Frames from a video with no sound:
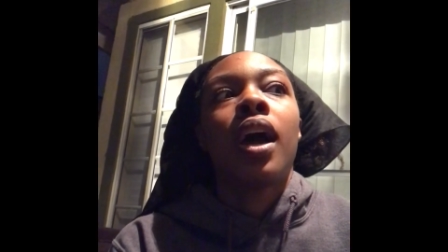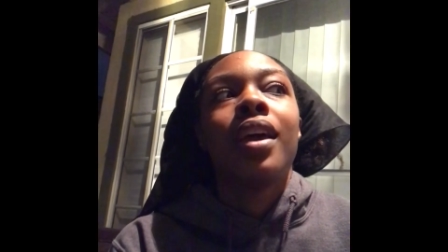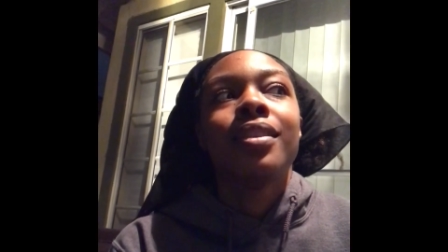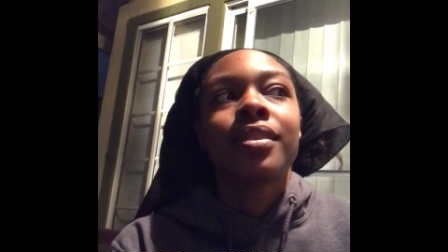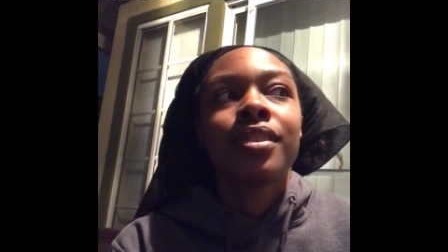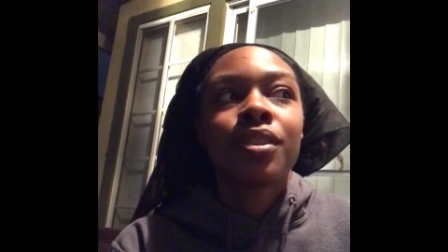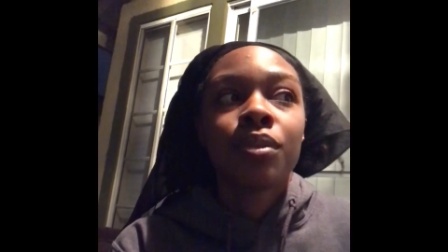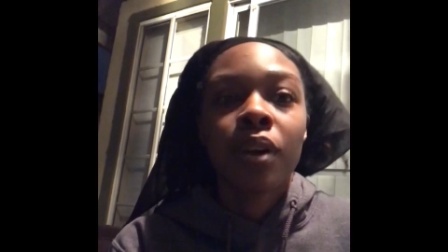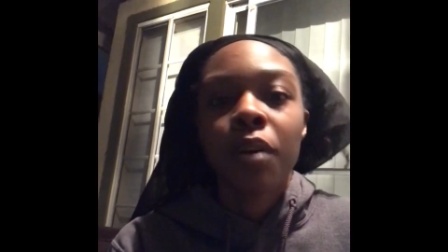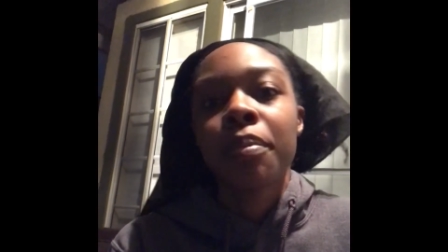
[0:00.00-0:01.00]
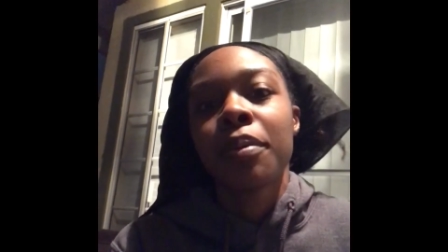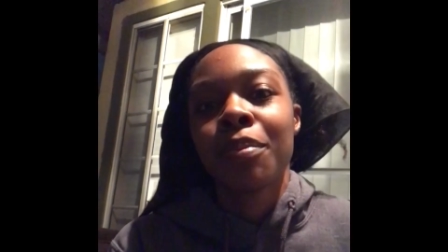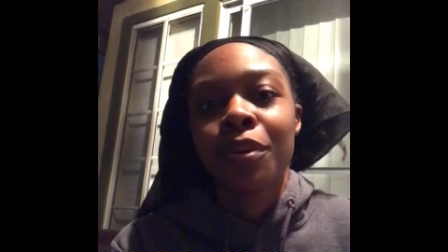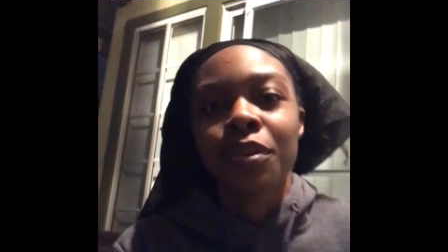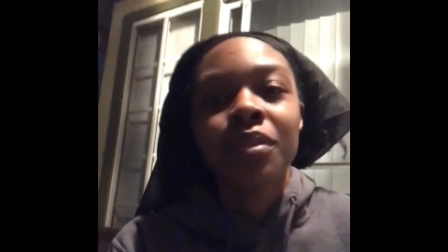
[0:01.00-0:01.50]
is to help
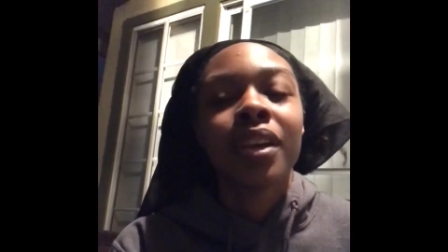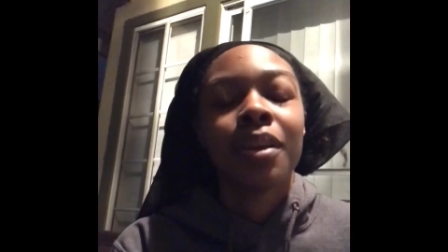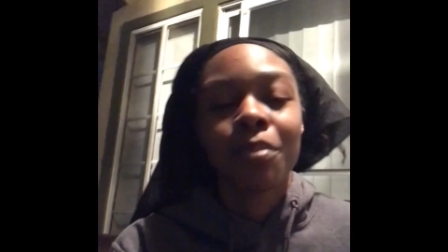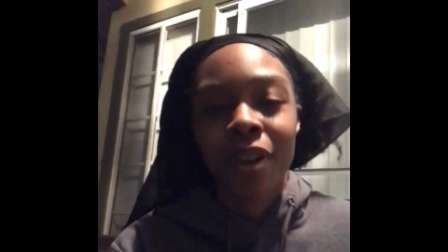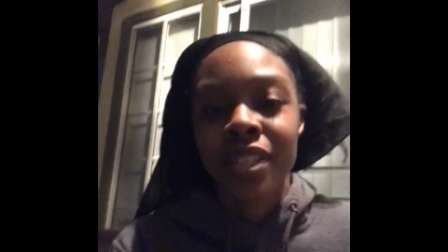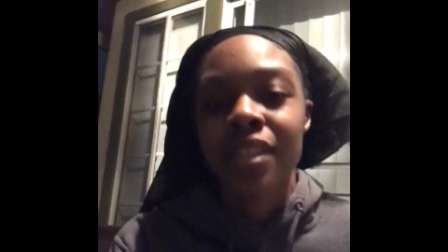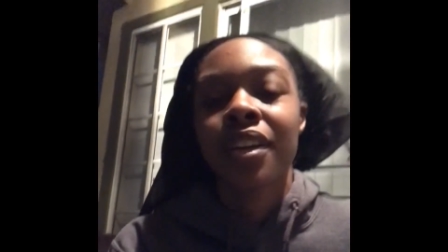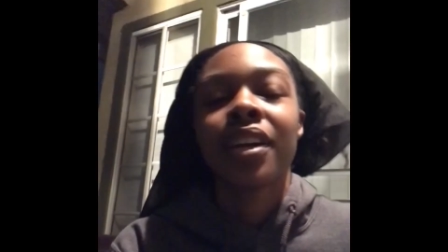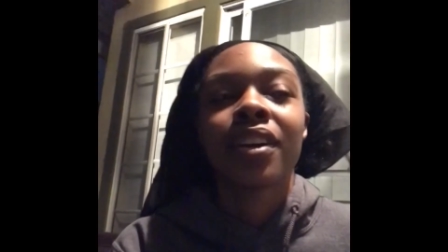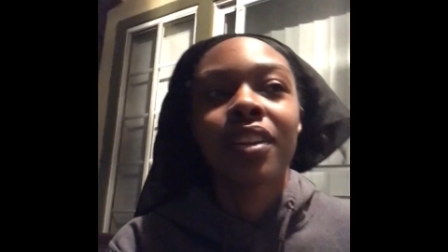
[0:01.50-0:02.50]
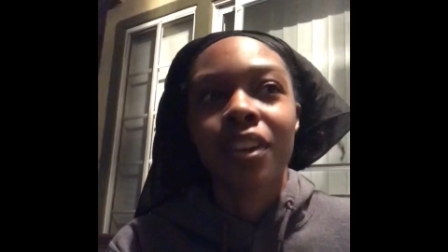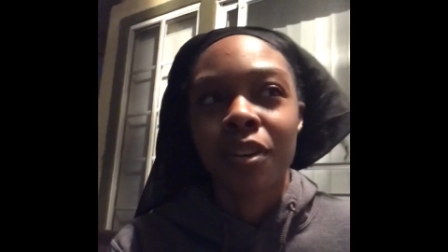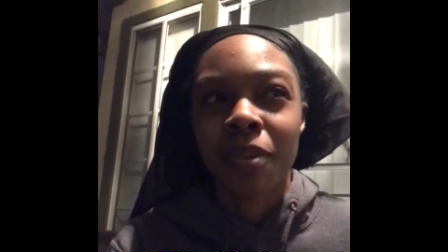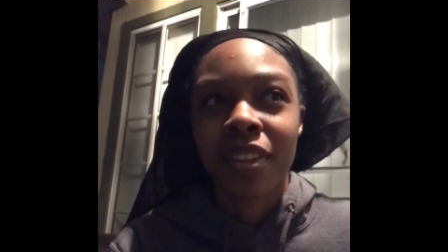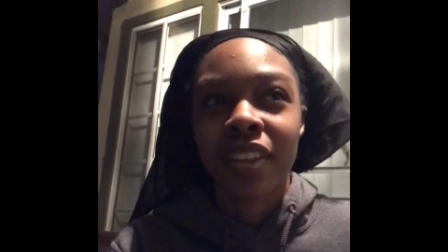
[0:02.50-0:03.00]
people embrace their hair and
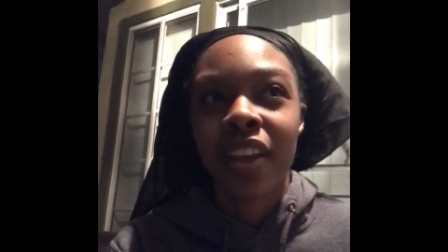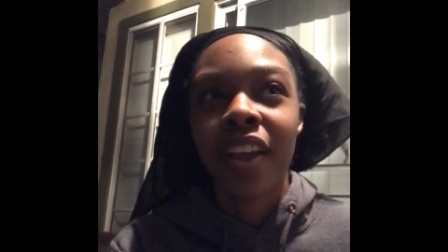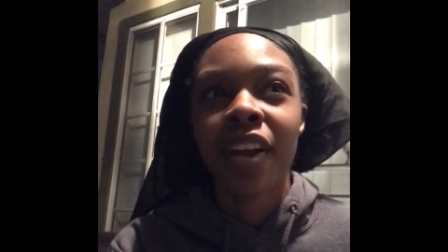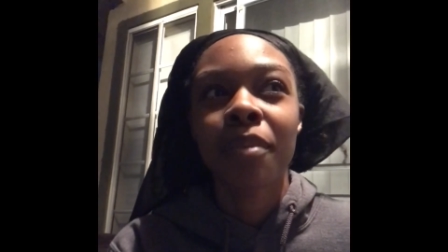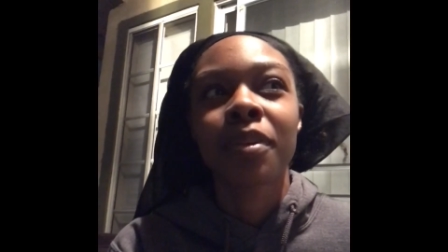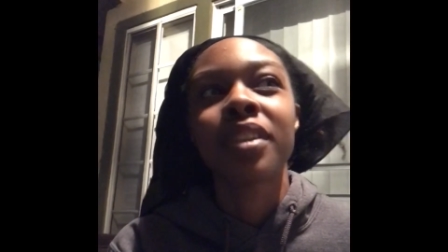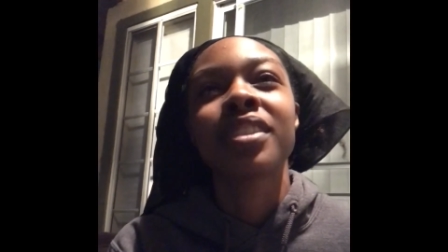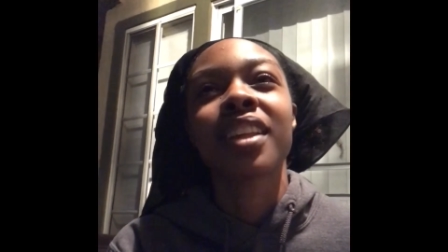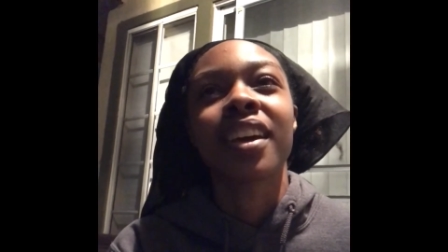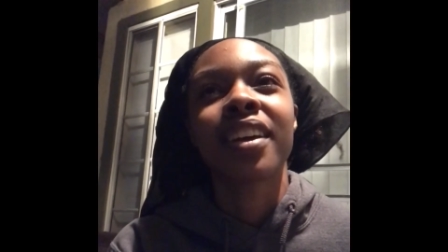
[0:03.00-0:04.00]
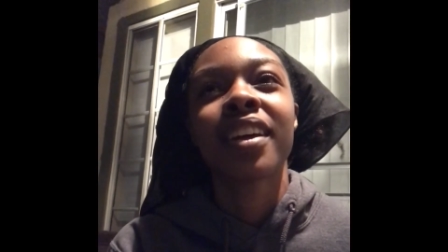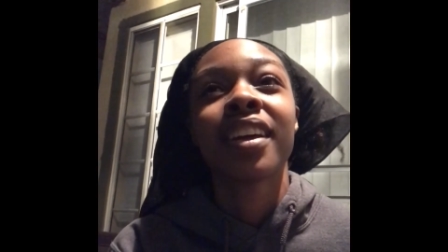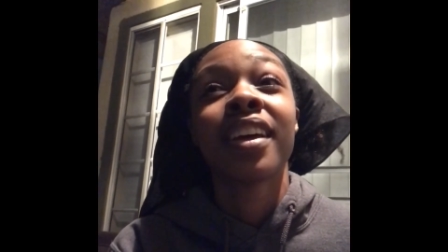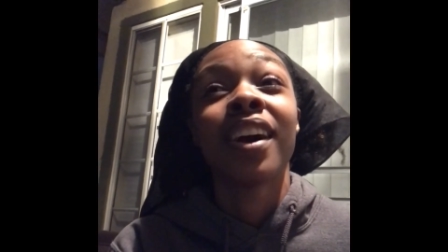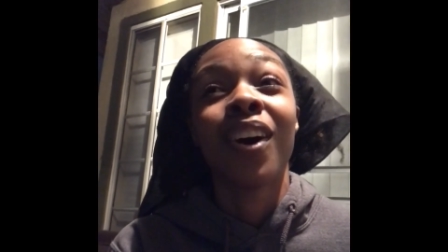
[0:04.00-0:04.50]
learn about their hair. But it's like
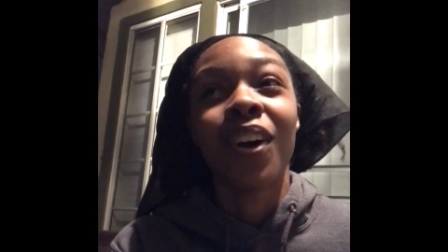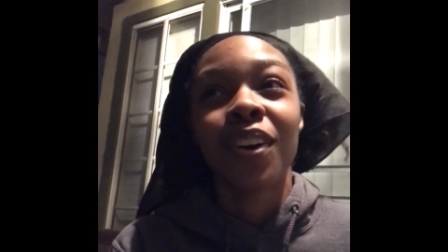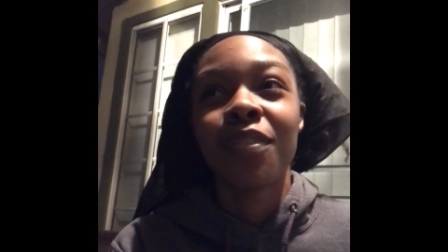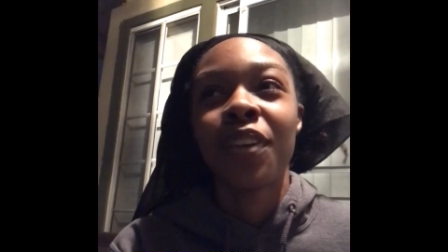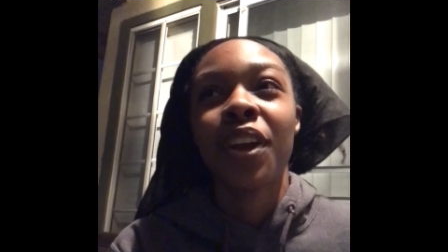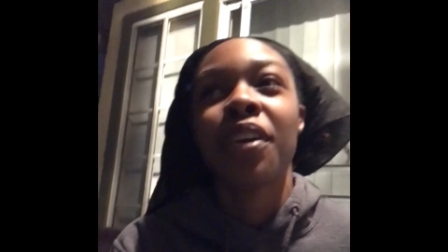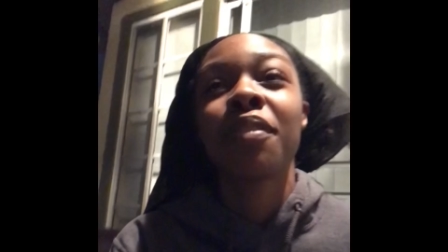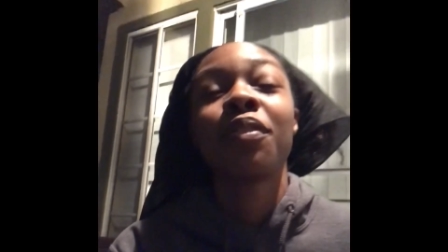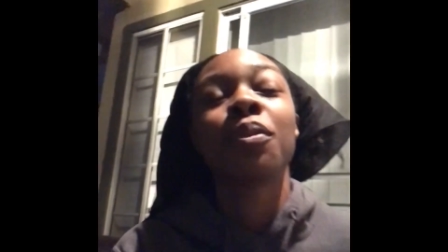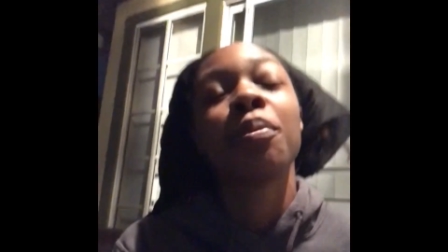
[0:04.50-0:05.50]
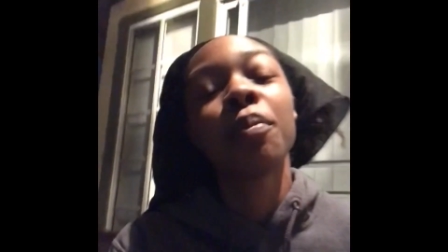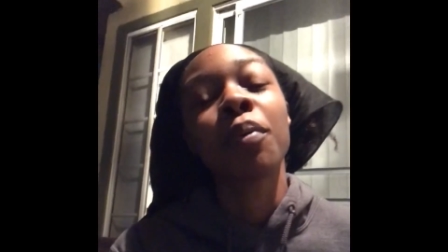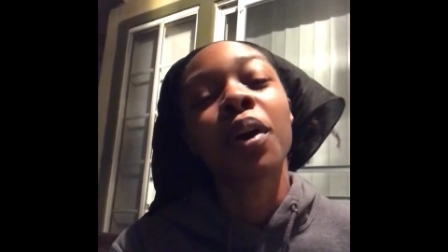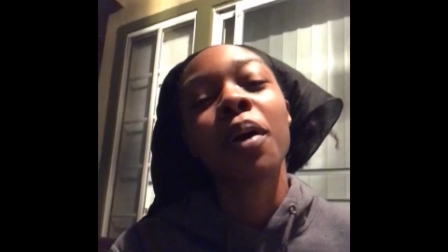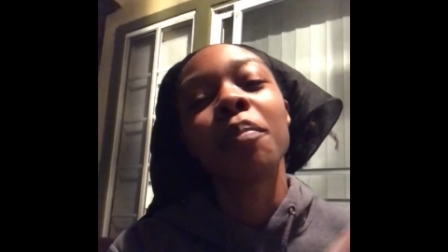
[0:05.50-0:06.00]
very few
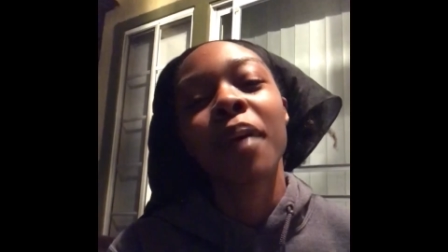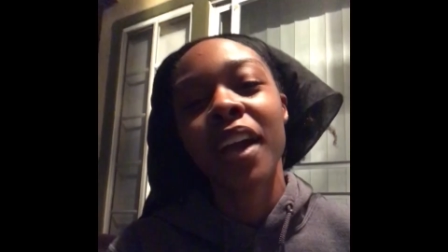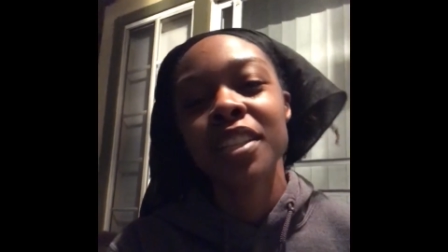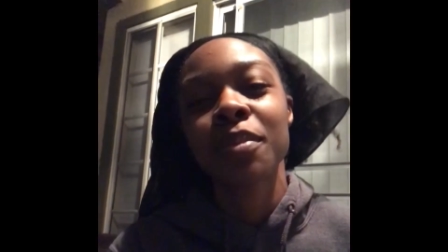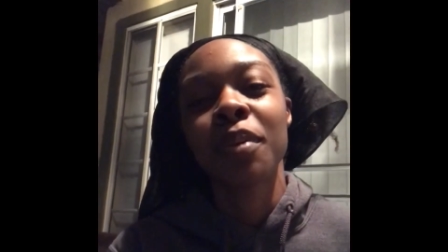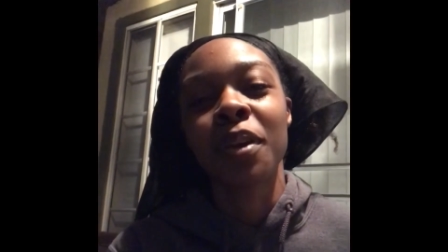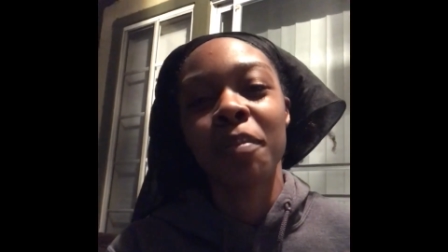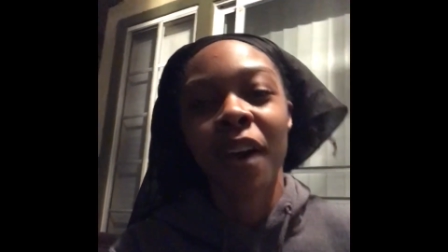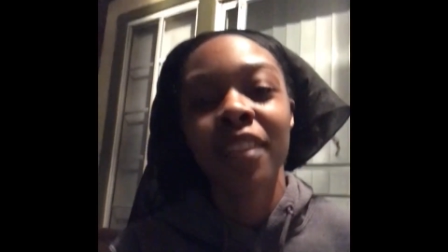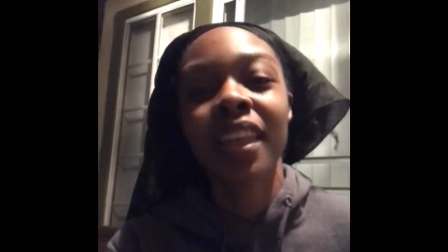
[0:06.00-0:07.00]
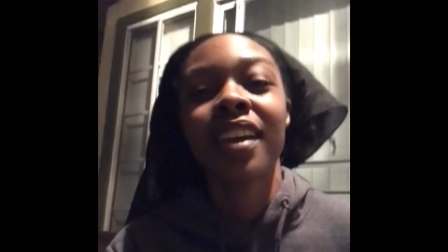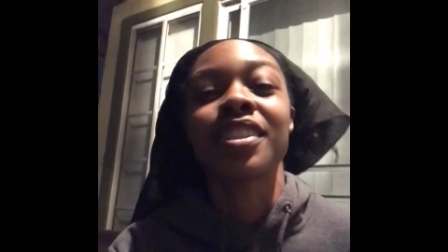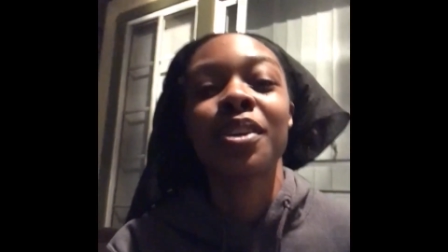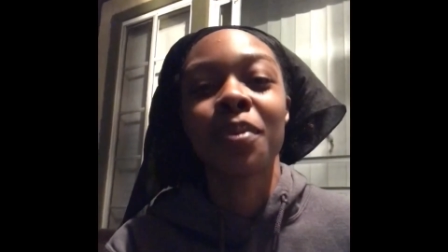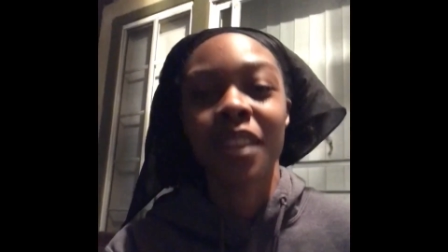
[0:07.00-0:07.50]
people come back to me about that.
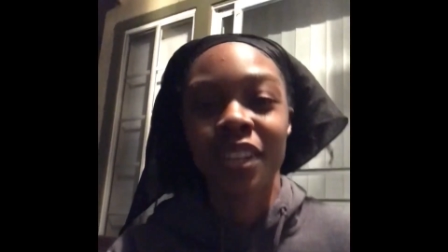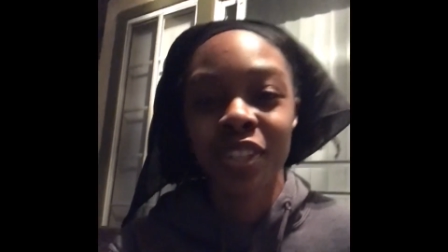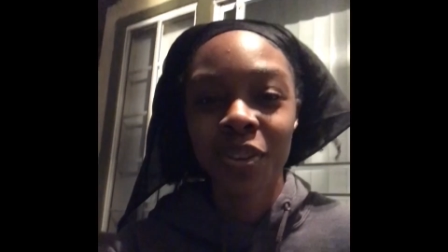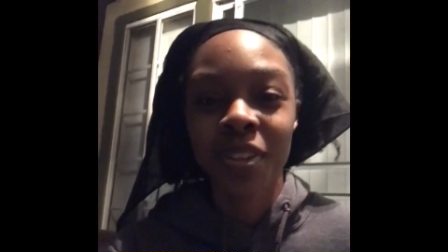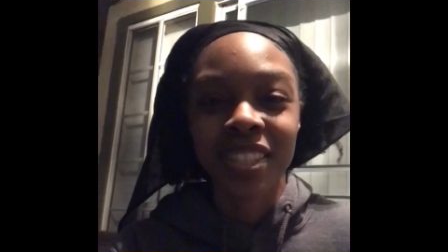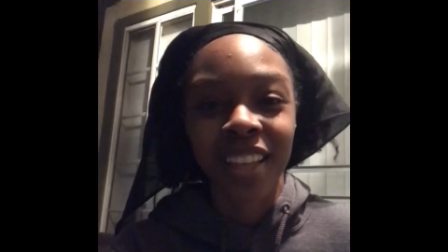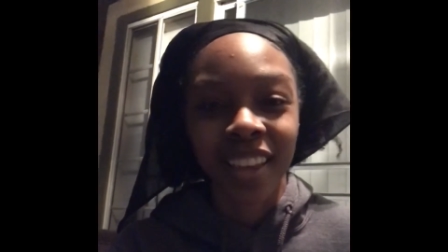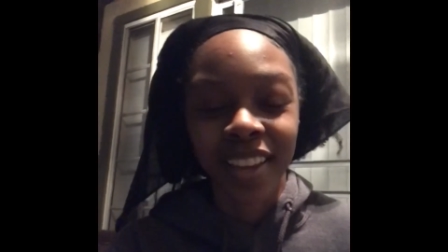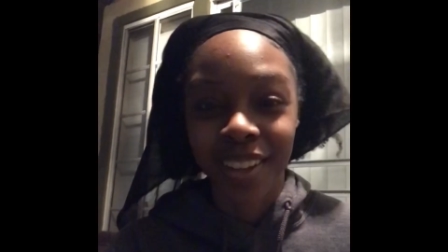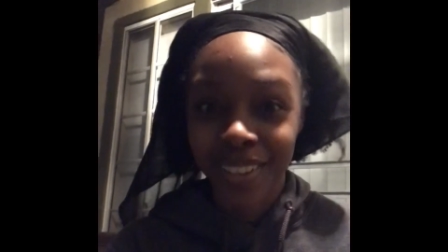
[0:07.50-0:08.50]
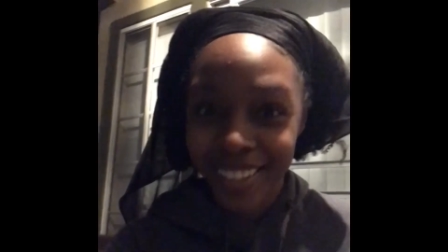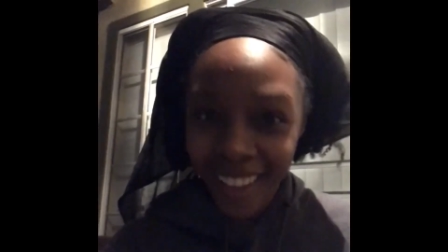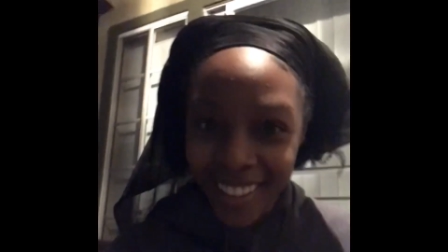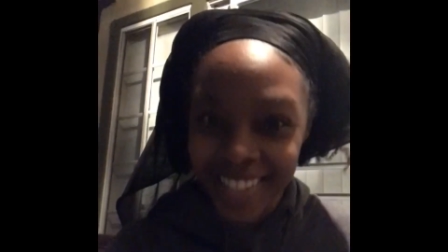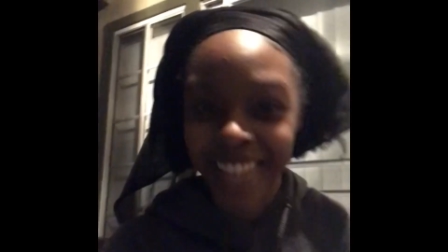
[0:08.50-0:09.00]
And so when they do, it's like,
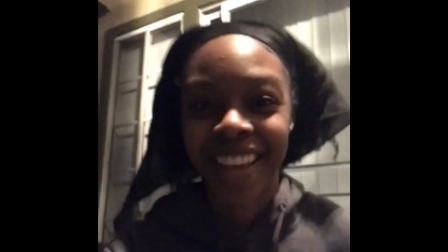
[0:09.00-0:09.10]
yes